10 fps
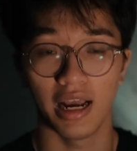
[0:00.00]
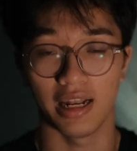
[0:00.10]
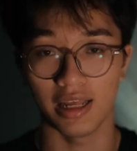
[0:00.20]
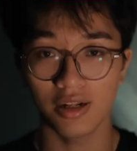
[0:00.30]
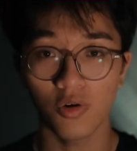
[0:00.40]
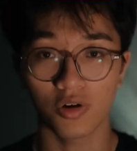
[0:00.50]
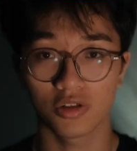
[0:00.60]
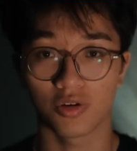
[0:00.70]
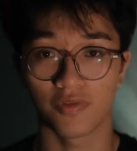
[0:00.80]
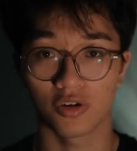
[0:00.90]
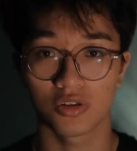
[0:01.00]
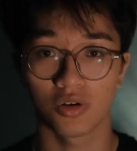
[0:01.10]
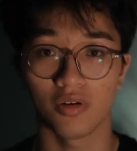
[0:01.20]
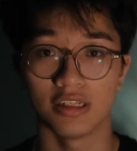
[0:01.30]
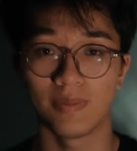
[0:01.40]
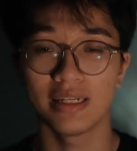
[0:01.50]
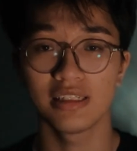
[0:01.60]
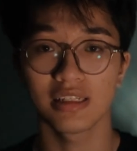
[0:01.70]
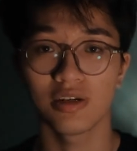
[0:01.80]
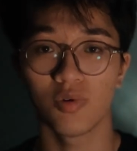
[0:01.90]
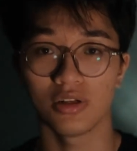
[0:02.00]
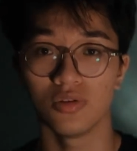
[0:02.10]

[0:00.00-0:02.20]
And in order traversal is basically when